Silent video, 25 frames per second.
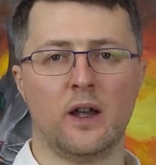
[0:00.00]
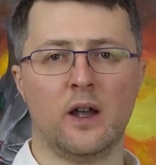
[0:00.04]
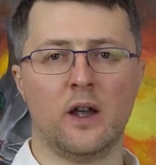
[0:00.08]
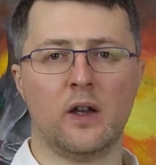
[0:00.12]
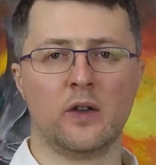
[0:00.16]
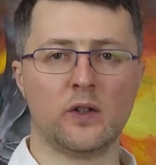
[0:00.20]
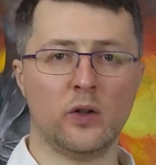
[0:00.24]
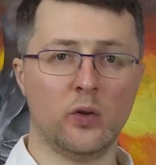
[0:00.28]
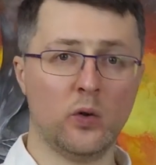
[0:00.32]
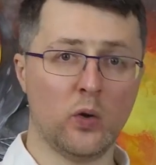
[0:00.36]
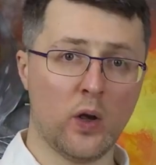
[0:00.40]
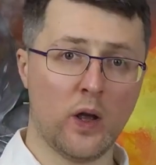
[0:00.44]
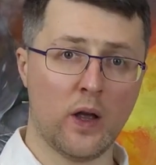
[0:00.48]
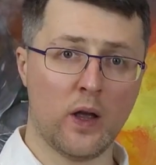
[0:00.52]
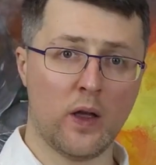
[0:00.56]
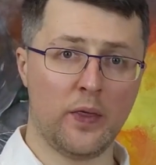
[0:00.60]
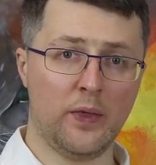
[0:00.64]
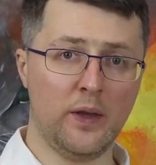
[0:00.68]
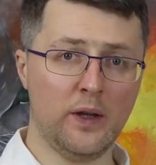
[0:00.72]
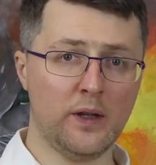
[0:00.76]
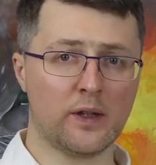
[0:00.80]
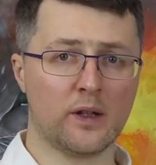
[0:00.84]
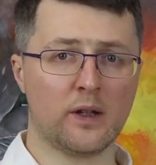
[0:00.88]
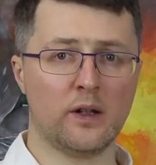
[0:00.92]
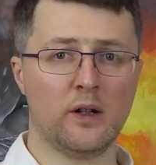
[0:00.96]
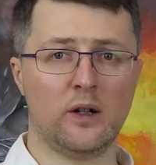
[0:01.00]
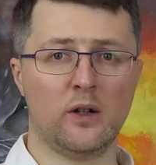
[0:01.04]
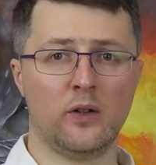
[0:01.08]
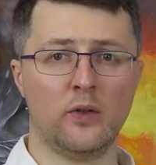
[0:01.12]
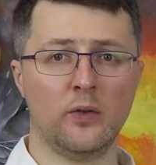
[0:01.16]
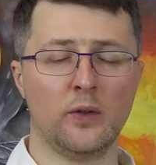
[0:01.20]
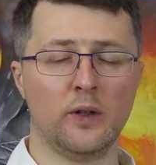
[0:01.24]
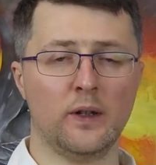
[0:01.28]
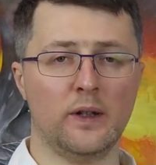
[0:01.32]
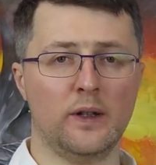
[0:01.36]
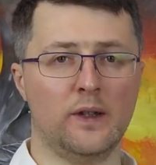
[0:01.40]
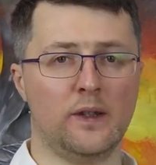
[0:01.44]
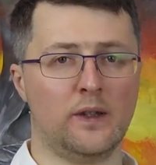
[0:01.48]
So this
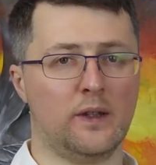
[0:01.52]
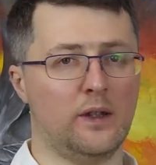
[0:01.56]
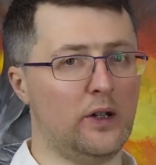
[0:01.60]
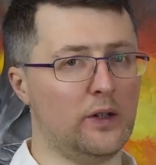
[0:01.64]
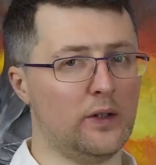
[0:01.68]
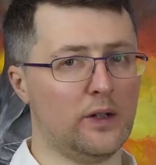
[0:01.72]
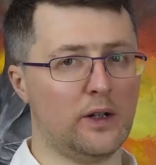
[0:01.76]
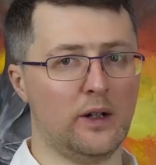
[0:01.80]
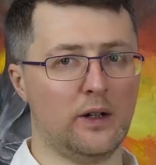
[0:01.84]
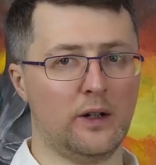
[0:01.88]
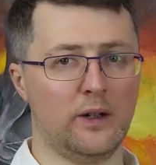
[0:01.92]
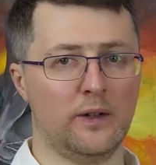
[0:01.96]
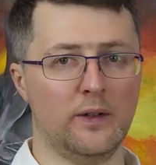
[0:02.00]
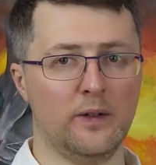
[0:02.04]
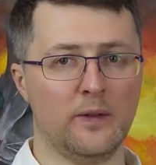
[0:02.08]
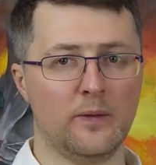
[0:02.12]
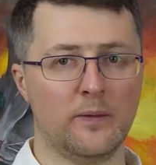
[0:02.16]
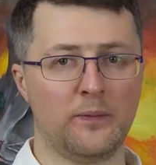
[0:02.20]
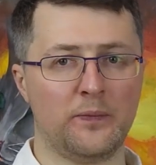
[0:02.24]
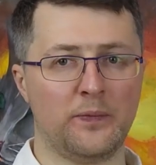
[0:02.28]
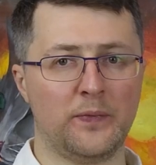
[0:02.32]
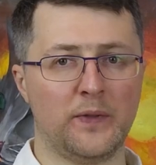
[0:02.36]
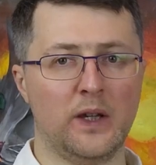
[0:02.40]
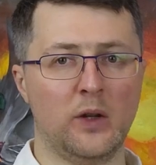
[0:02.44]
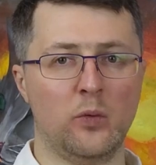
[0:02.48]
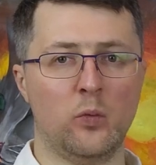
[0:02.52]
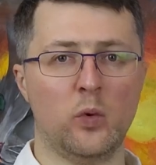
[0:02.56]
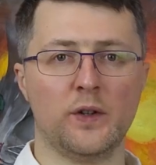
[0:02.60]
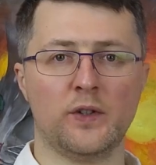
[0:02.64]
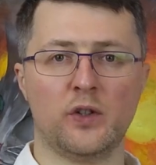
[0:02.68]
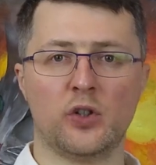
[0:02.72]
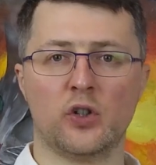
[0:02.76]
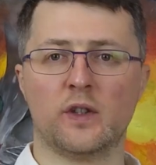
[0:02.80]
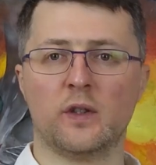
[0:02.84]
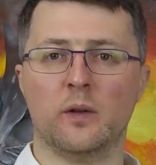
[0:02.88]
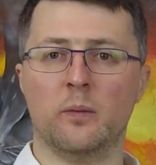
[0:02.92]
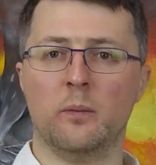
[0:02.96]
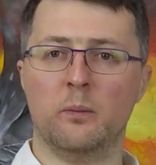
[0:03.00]
code is not gone, it was
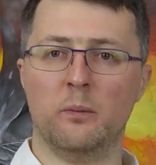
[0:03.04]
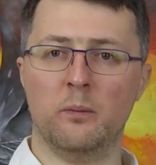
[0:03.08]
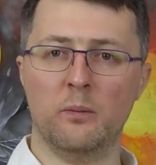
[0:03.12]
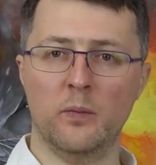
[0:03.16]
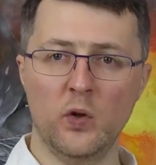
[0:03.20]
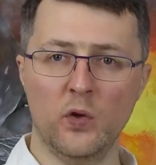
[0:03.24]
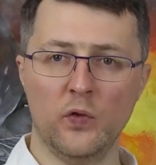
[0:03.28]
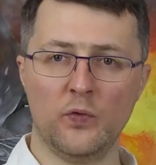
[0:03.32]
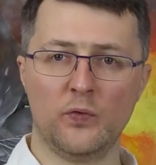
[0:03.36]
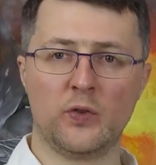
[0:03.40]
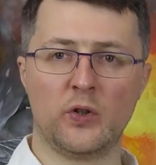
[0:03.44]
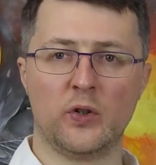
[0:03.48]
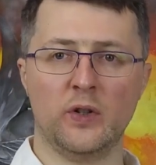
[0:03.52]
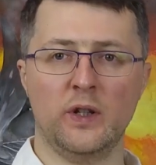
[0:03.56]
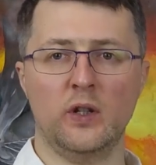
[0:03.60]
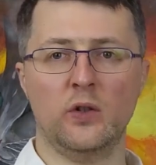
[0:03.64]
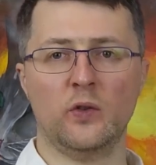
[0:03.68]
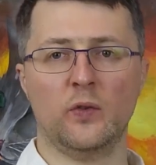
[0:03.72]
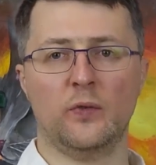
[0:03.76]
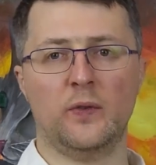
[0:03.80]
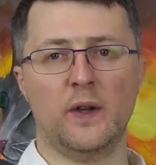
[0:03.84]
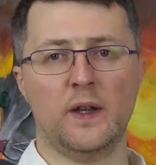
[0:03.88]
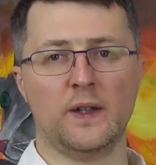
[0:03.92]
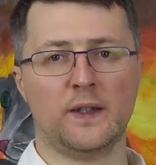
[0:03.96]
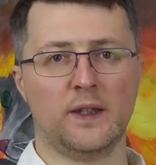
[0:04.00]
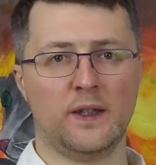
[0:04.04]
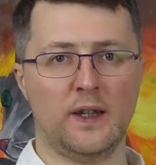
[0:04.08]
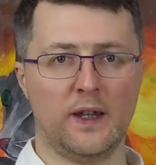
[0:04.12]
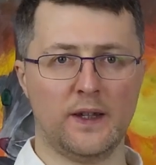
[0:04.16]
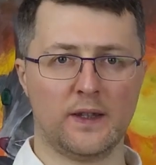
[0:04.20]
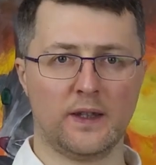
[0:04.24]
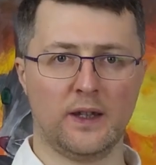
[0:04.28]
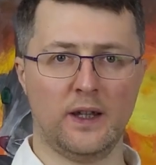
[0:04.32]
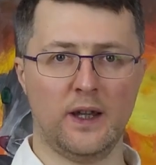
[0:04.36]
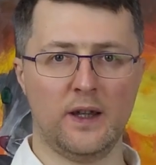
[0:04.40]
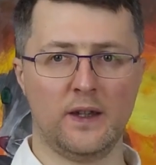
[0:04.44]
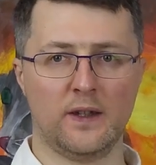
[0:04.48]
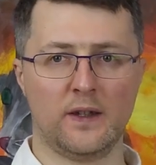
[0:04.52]
just moved to NeoFS test
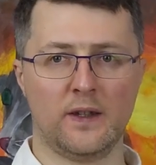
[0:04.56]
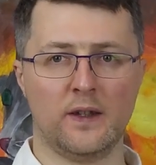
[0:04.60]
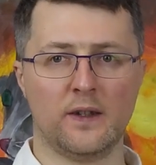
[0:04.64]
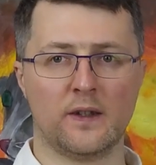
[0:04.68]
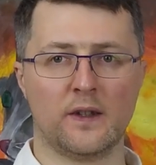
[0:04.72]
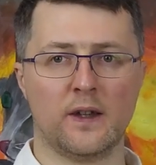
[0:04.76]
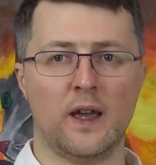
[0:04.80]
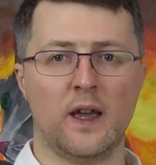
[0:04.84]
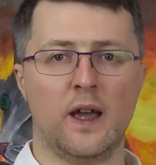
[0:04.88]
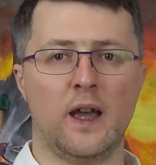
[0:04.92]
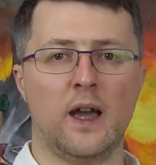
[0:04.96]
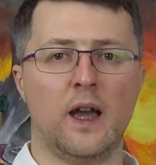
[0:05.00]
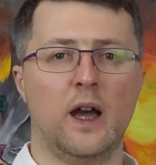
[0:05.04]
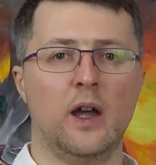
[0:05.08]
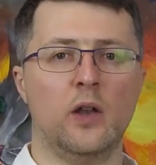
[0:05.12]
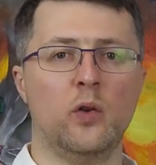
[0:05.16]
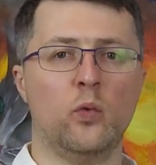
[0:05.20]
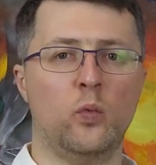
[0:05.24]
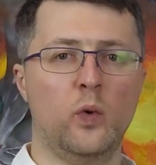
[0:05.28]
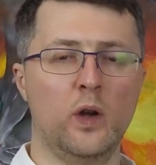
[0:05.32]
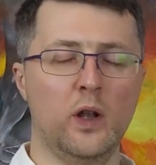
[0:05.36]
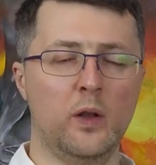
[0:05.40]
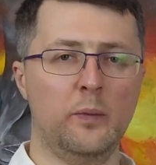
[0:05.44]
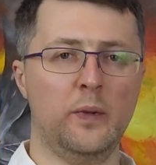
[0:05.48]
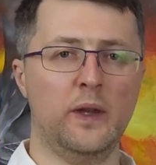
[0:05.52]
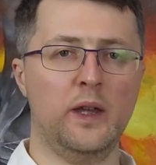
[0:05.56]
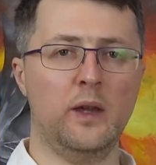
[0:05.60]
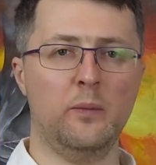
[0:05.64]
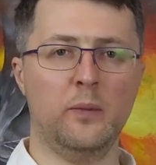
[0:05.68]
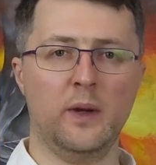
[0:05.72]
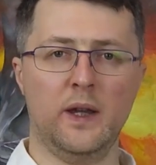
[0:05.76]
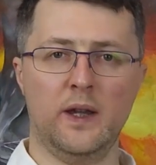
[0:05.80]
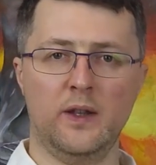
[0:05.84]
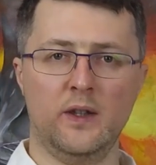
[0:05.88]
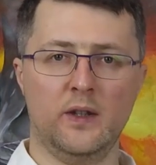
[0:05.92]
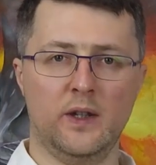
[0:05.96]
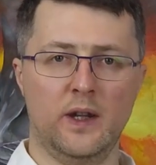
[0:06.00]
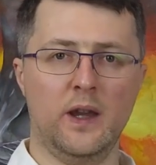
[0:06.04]
cases and will be
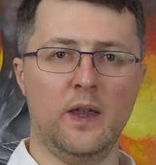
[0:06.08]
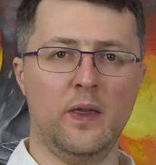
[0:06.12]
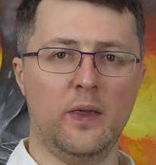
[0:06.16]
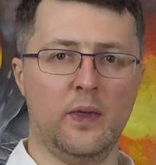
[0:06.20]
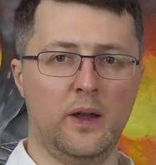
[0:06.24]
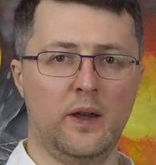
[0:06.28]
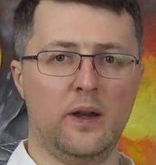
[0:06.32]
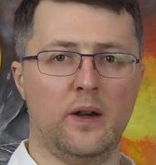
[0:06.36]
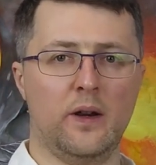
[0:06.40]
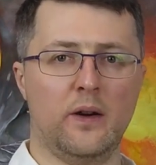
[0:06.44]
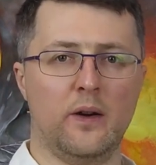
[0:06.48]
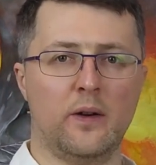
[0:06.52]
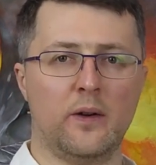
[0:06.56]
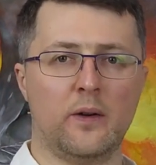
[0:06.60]
maintained there.